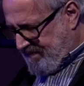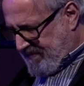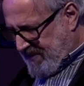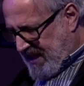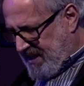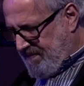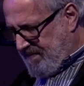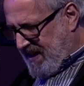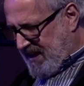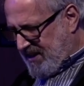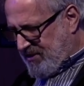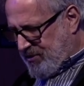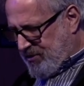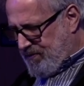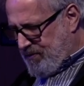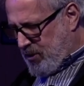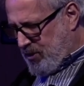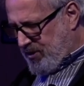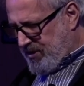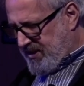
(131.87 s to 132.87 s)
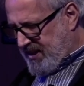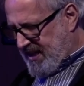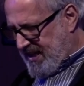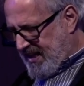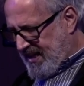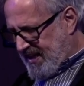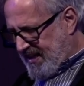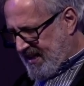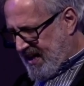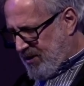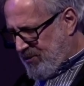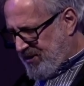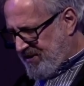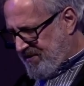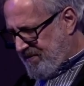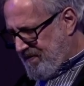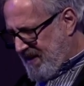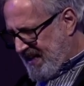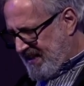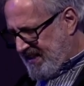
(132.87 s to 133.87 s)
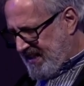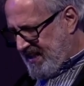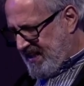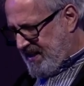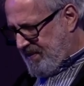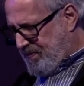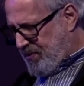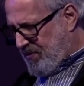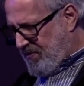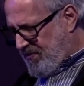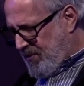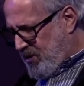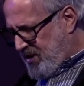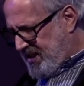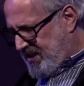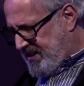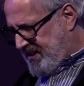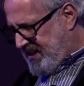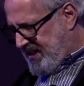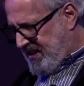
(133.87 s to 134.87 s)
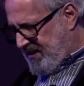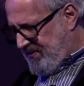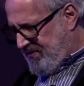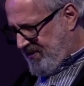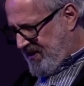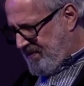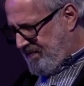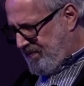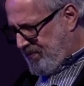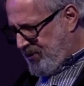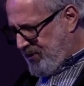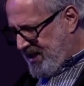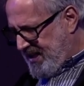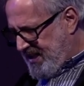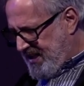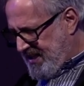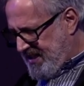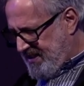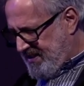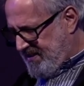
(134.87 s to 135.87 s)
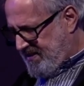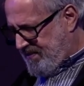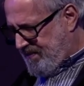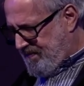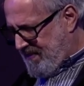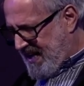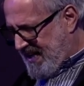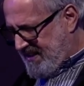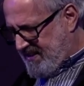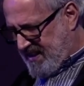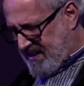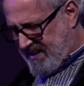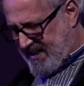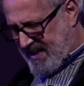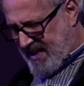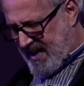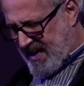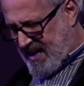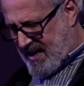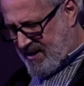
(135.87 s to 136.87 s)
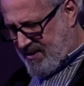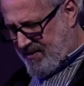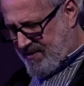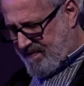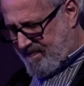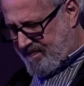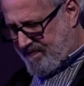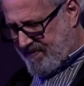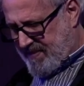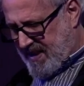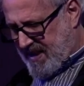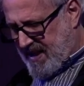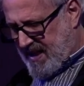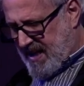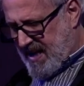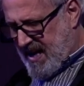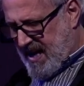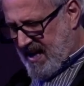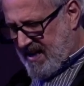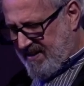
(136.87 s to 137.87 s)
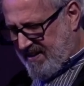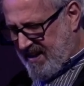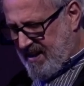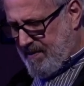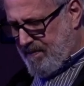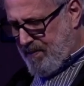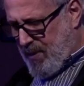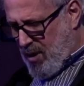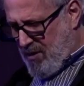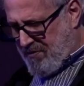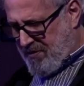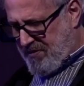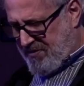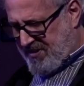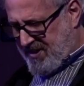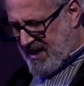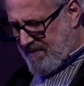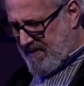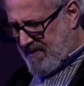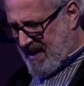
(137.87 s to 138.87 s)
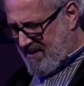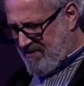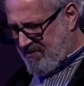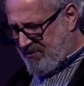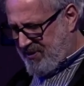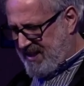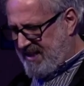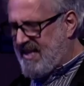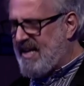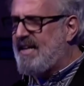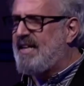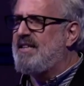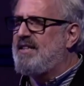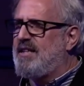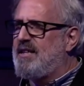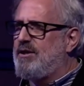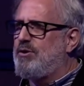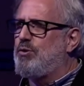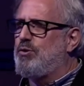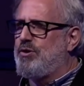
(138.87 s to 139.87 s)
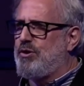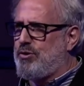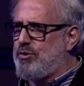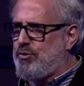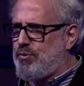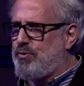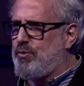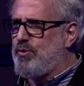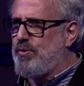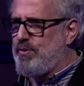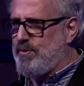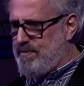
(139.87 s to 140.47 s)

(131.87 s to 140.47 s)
and much more the charismatic, provocative, and brilliant mind that they are. I think both of them have fidelity to the truth